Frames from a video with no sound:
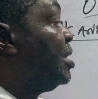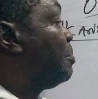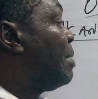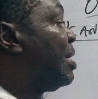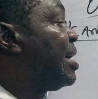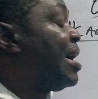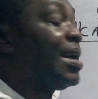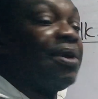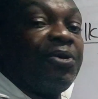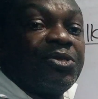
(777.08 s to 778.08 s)
the primary
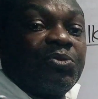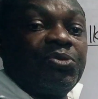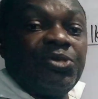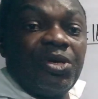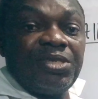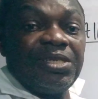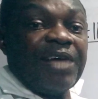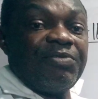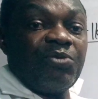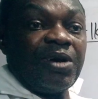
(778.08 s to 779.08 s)
alkanols, which you just did,
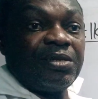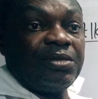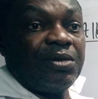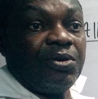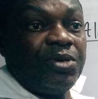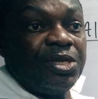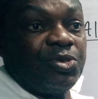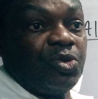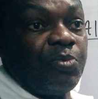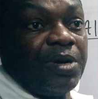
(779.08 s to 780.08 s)
having one OH
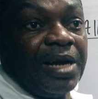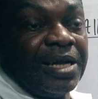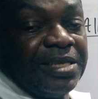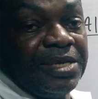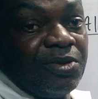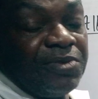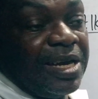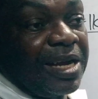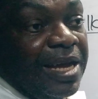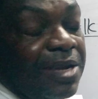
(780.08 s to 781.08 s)
group at the end of the
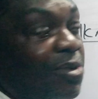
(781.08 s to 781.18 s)
alkyl